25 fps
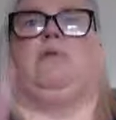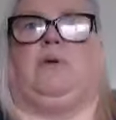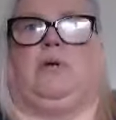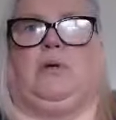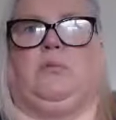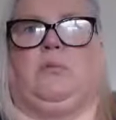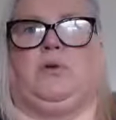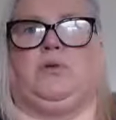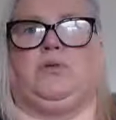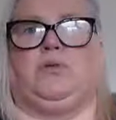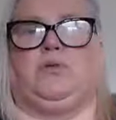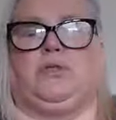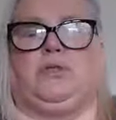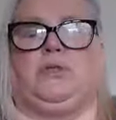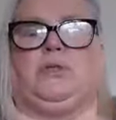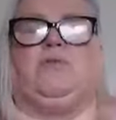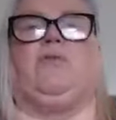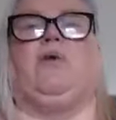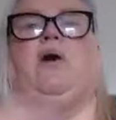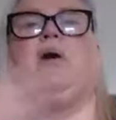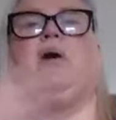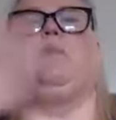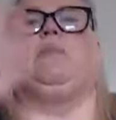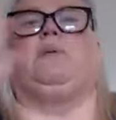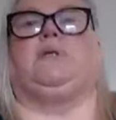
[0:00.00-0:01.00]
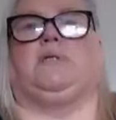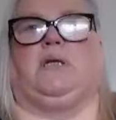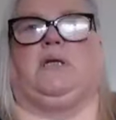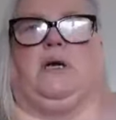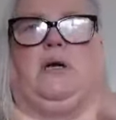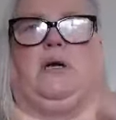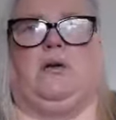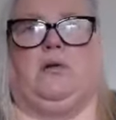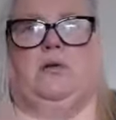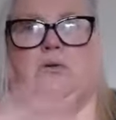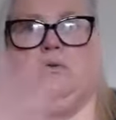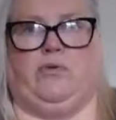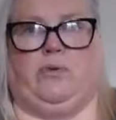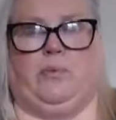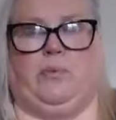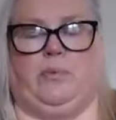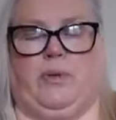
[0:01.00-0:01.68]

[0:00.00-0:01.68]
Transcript: emotionally vomiting all over